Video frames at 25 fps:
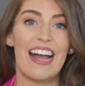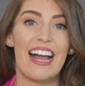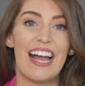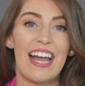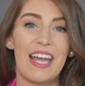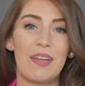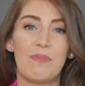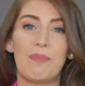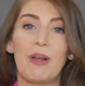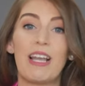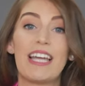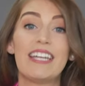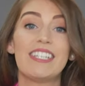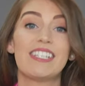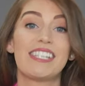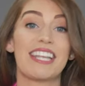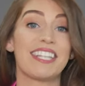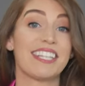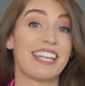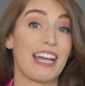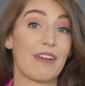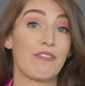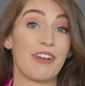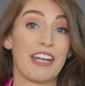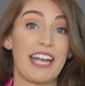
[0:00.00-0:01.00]
a place
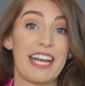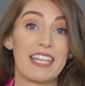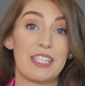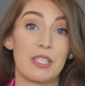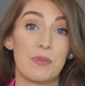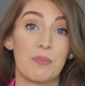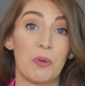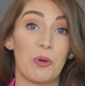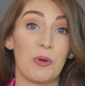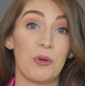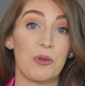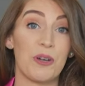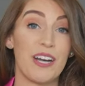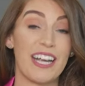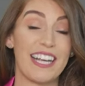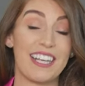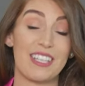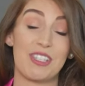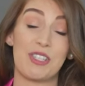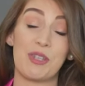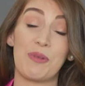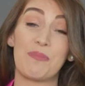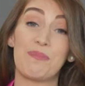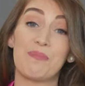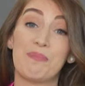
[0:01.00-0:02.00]
that never gets boring.
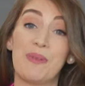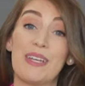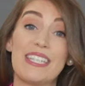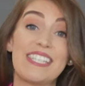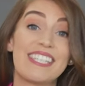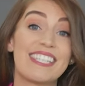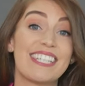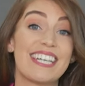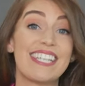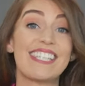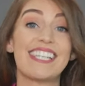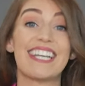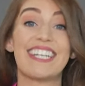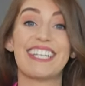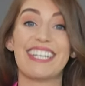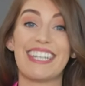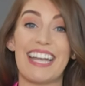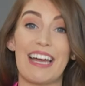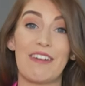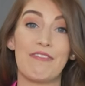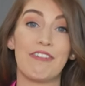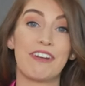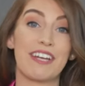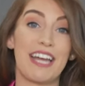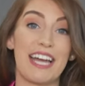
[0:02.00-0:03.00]
So business
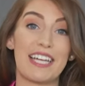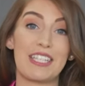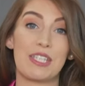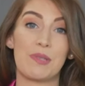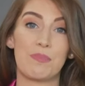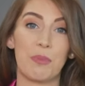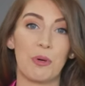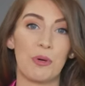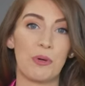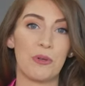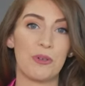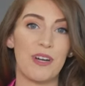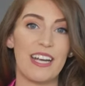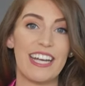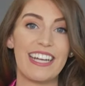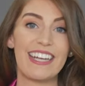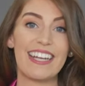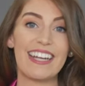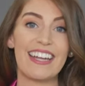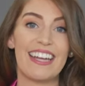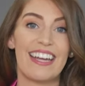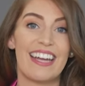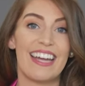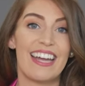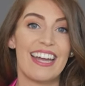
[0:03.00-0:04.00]
never gets
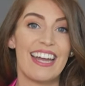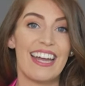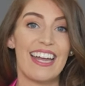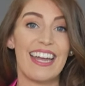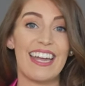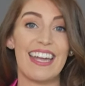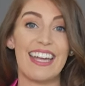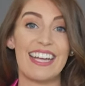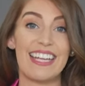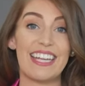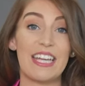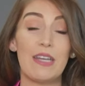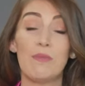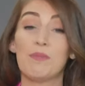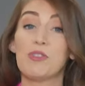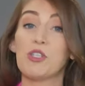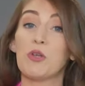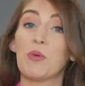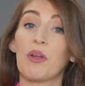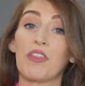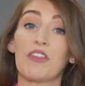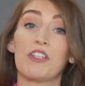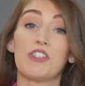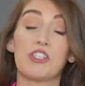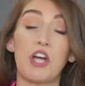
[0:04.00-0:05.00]
boring. It keeps
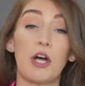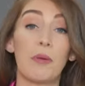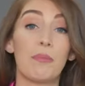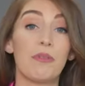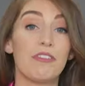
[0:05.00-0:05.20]
you on the top